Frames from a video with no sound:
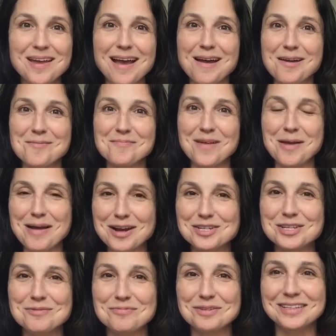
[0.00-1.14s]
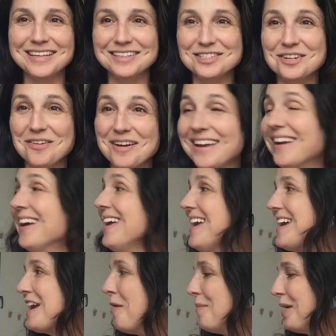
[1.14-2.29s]
I'm actually really enjoying
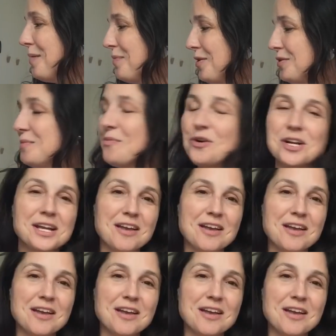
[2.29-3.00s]
coming up here in the morning.